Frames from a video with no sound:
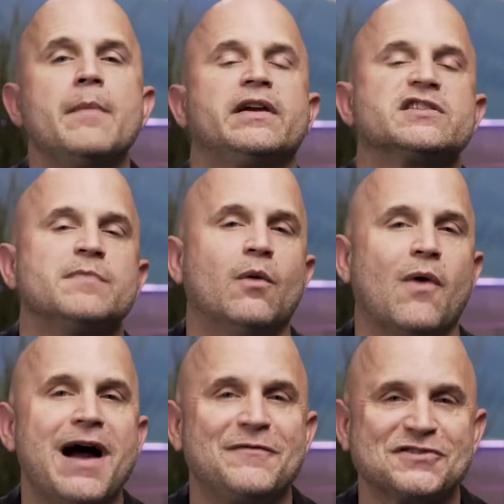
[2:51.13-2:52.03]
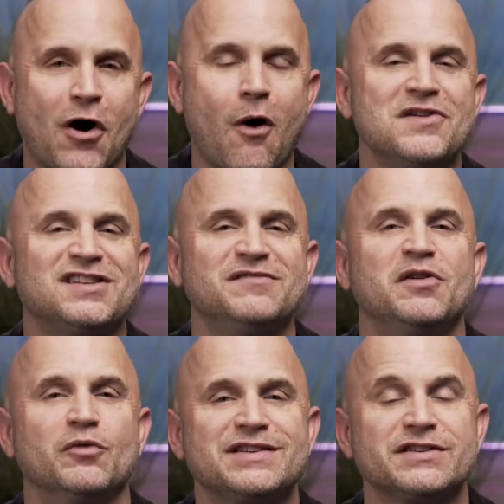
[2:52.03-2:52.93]
Because my wife has always given me
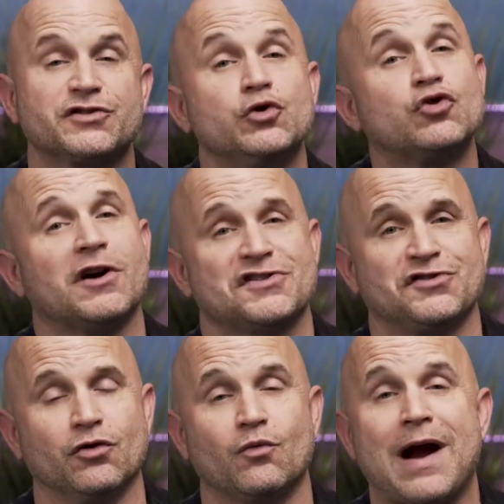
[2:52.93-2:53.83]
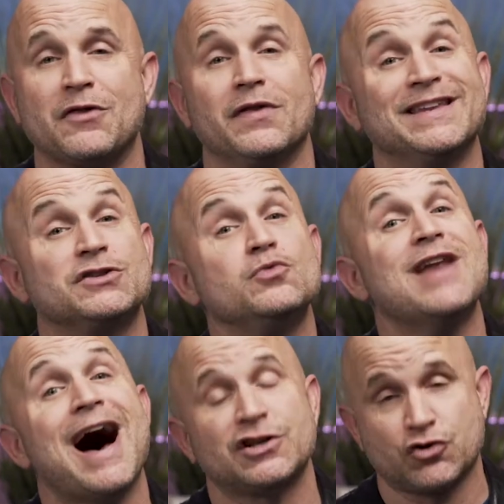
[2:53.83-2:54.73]
reasons to trust her rather than to
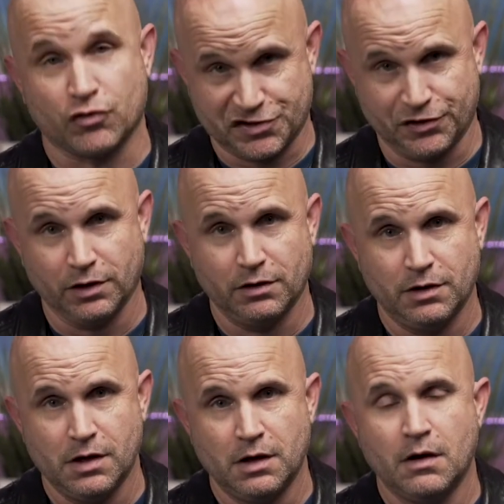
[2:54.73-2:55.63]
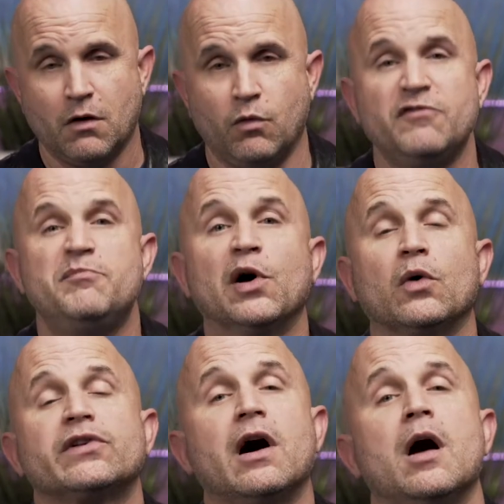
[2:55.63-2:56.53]
not trust her. We've
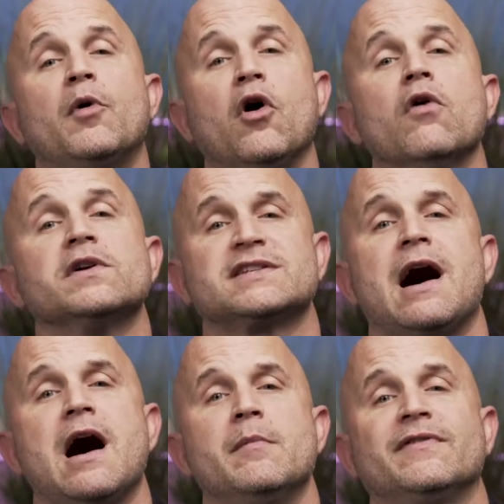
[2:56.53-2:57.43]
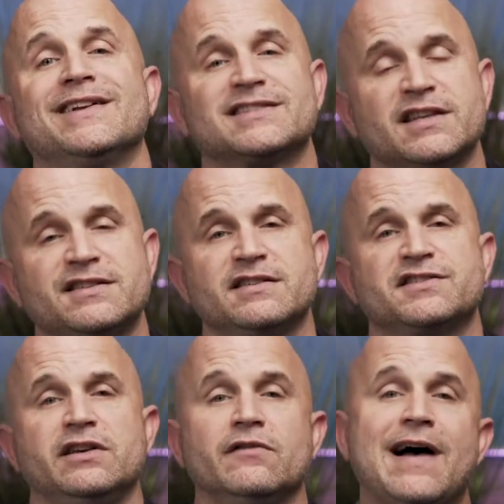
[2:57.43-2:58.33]
built up over time of
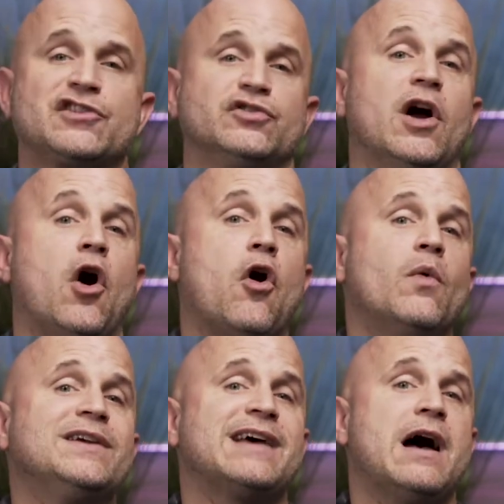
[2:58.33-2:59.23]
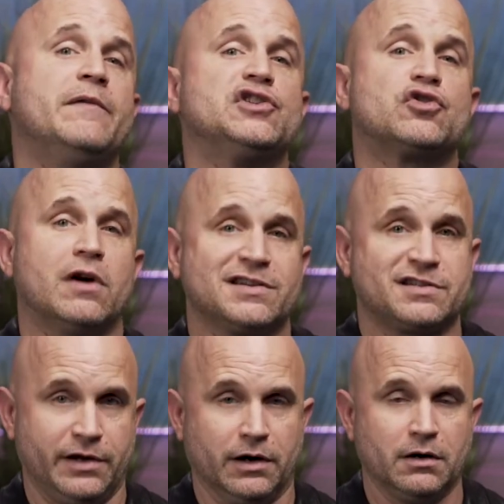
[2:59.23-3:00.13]
consistency of actually always having
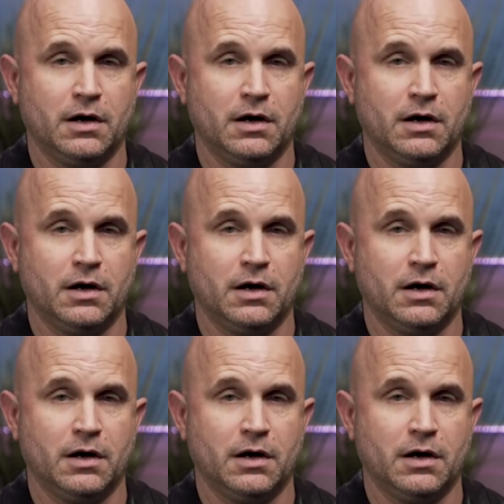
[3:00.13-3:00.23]
trust there,